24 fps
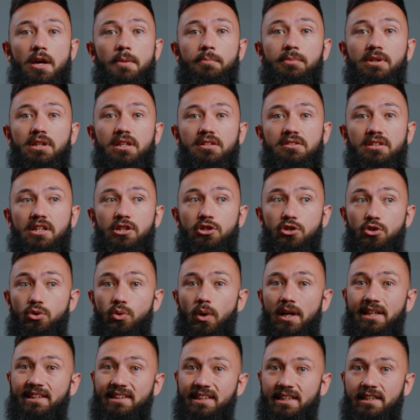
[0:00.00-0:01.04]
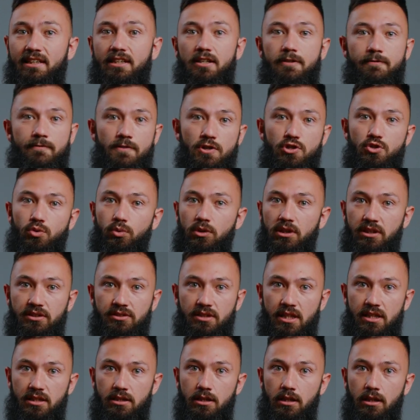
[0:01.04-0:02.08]
because I knew I needed a visual
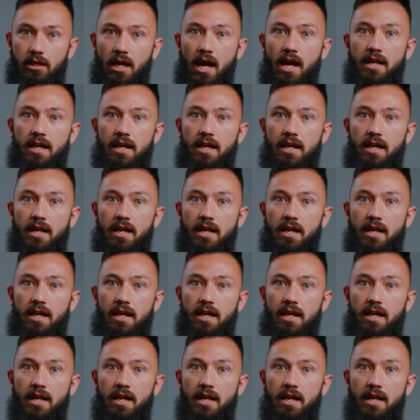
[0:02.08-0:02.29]
axanthic.